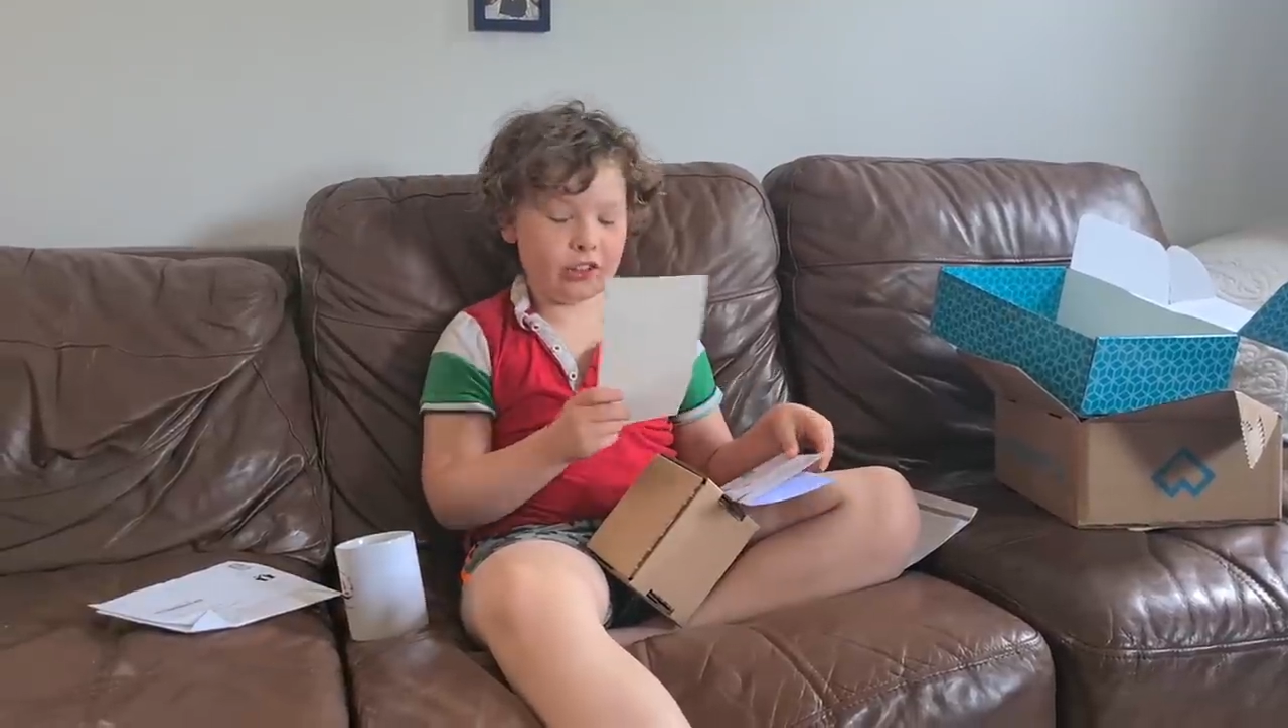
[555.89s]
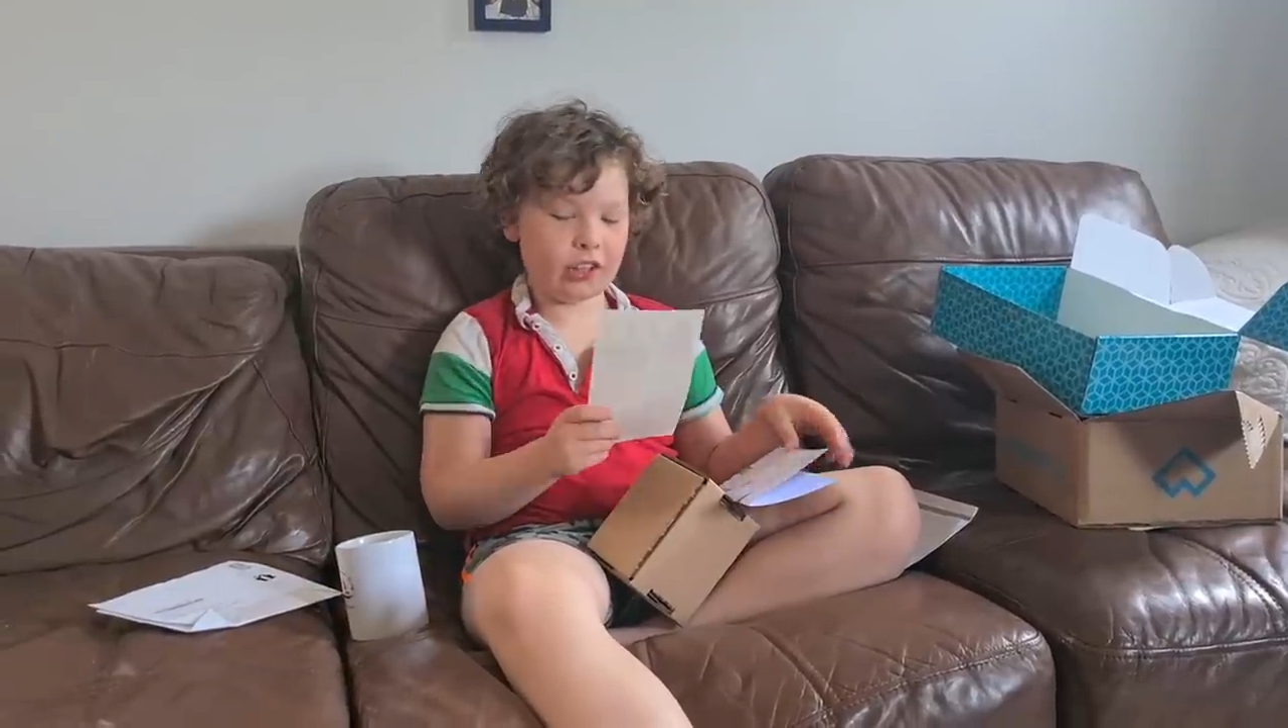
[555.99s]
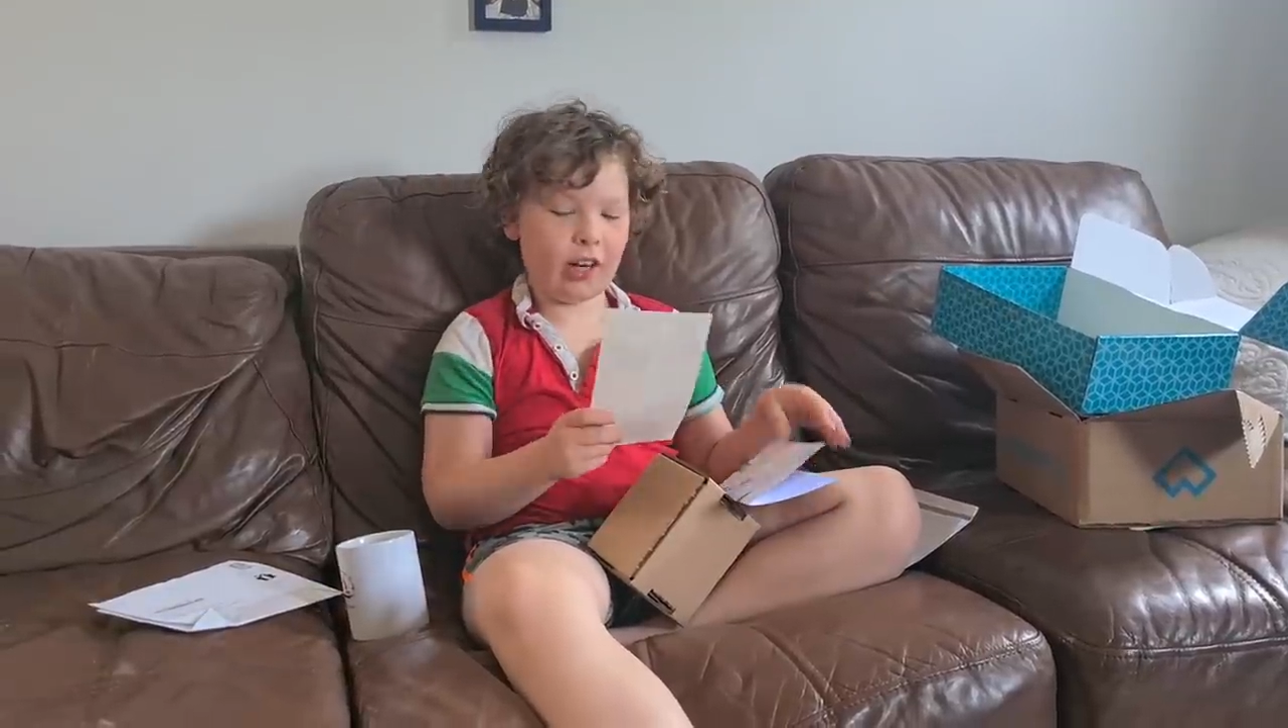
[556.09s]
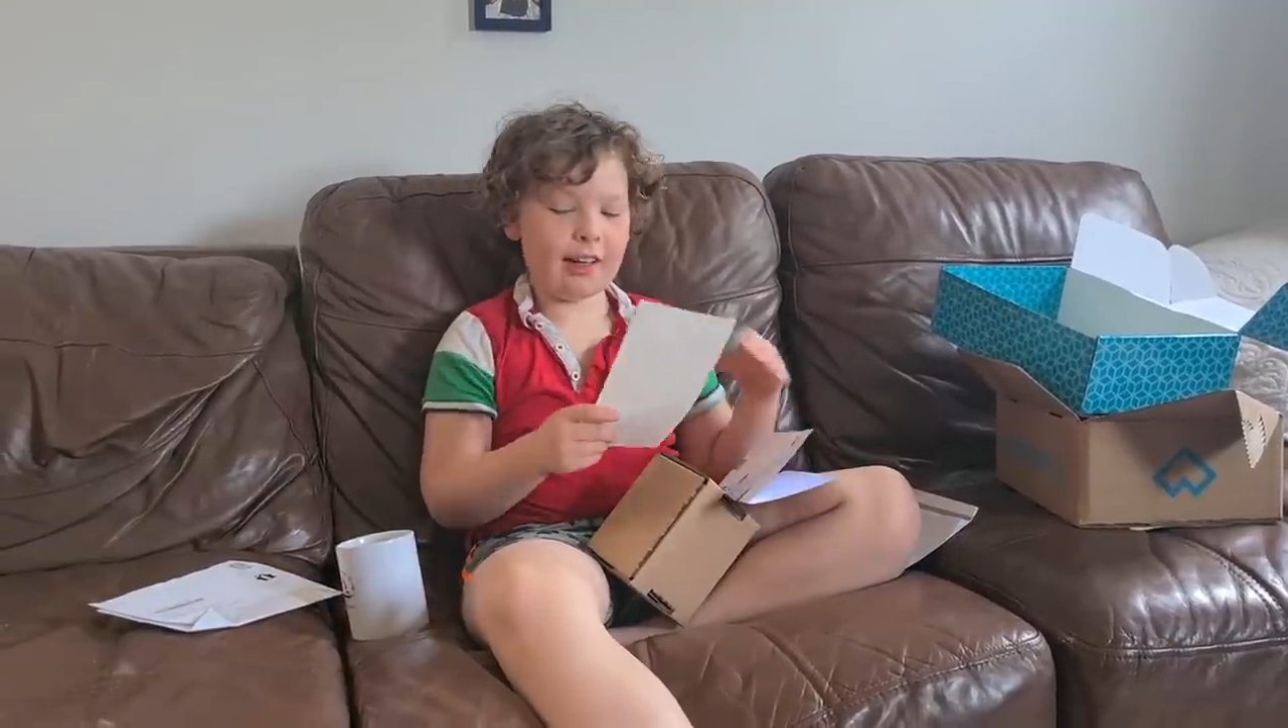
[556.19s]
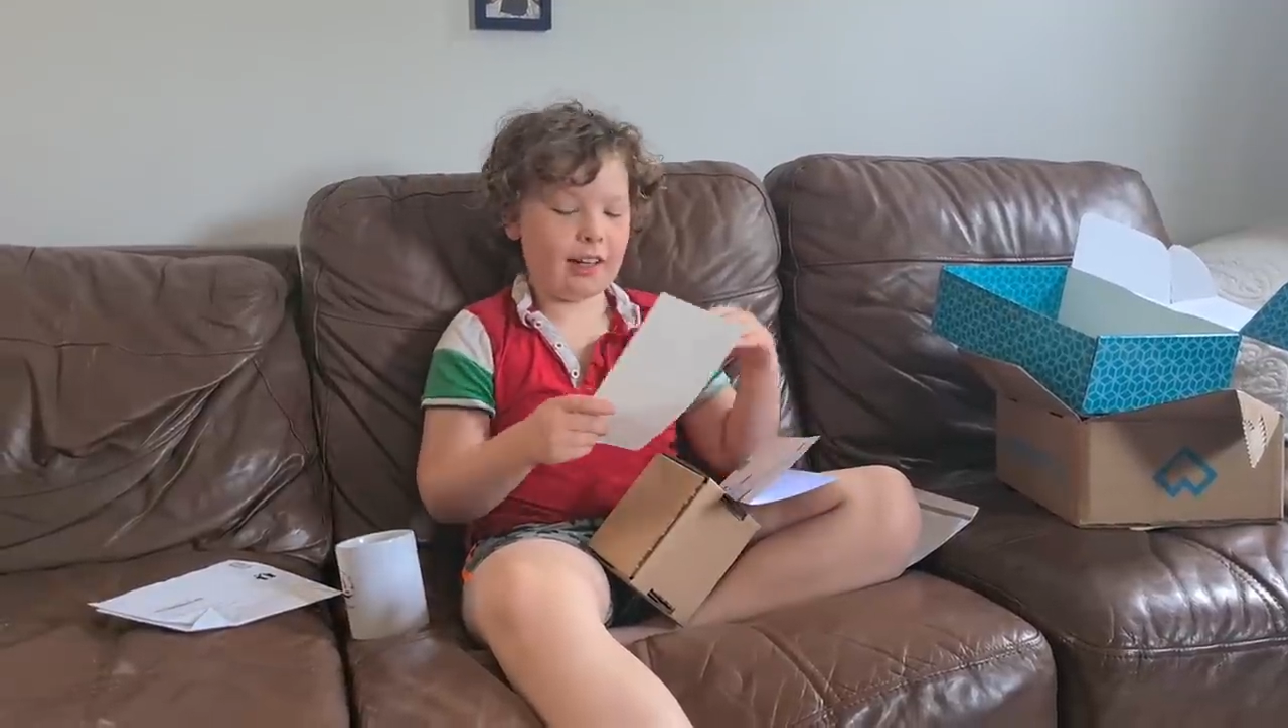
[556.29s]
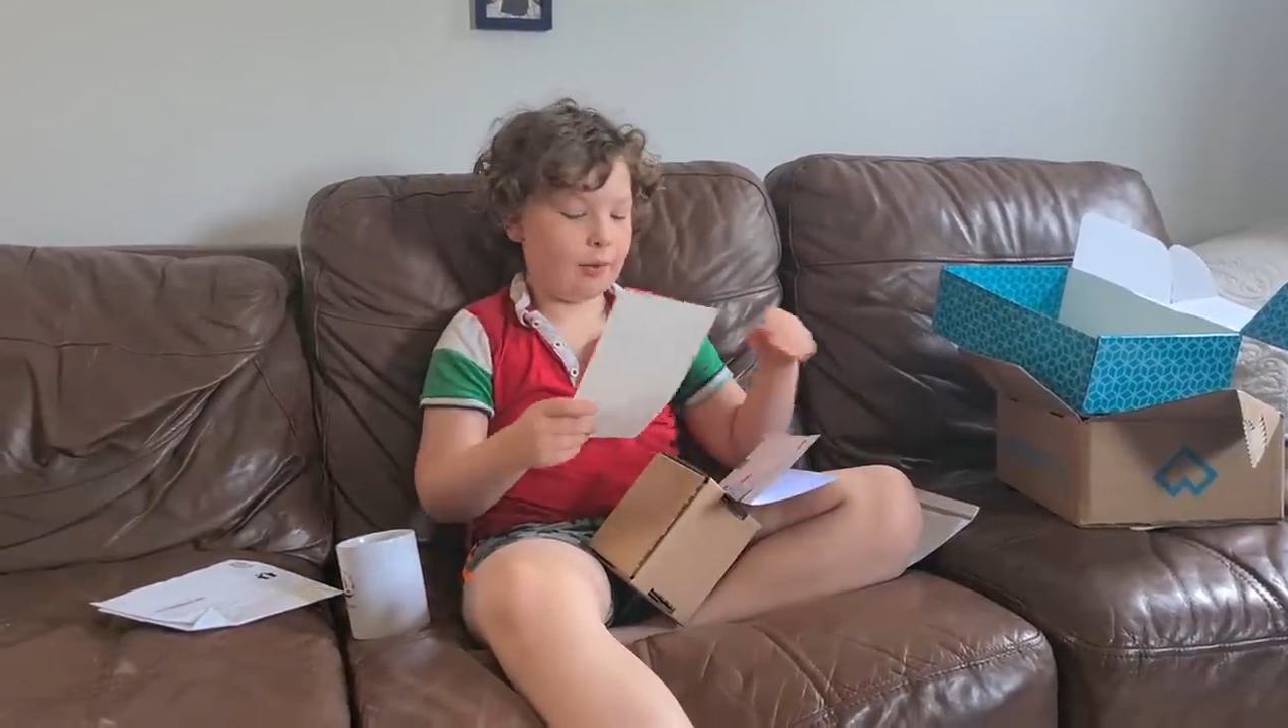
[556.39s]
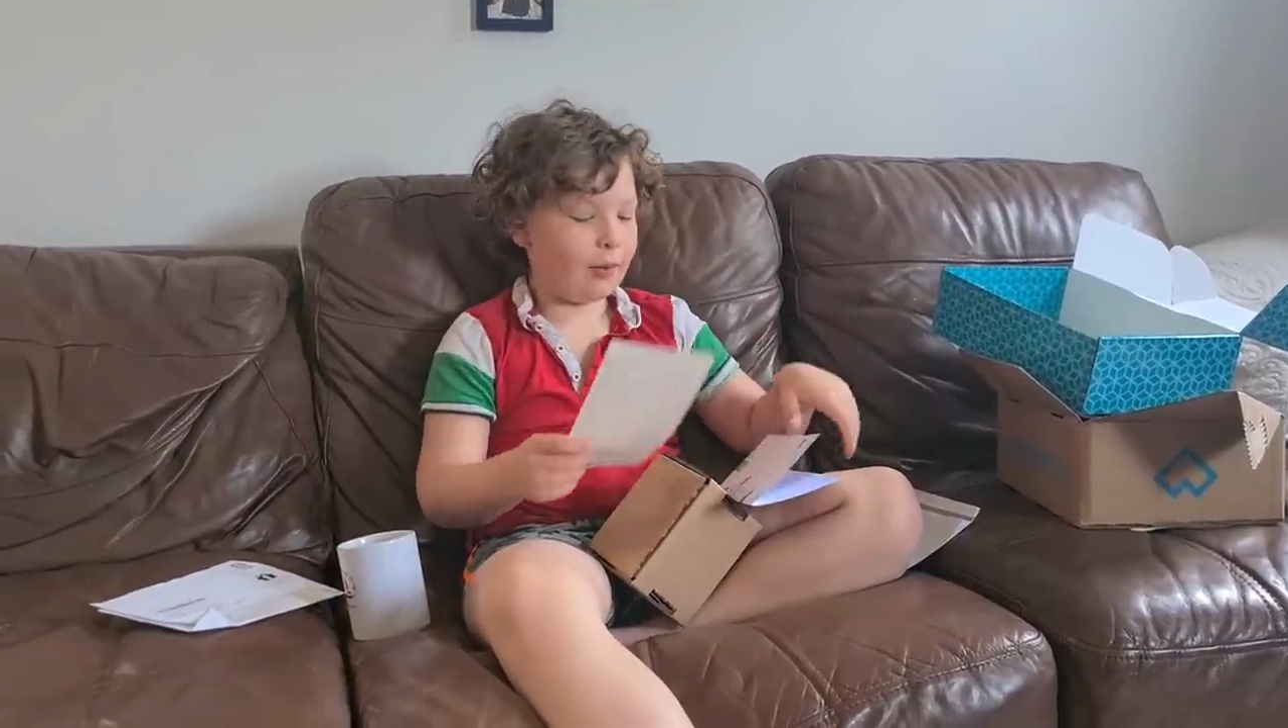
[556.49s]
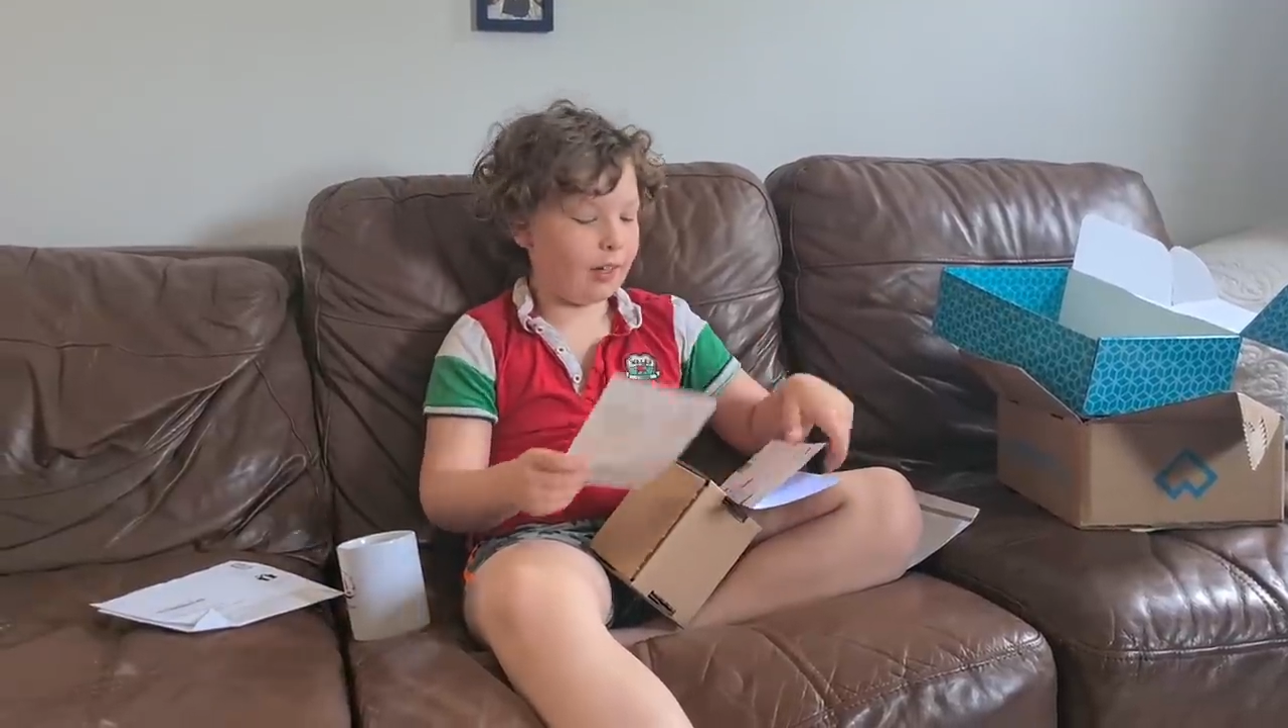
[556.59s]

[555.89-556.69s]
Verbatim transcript: recycling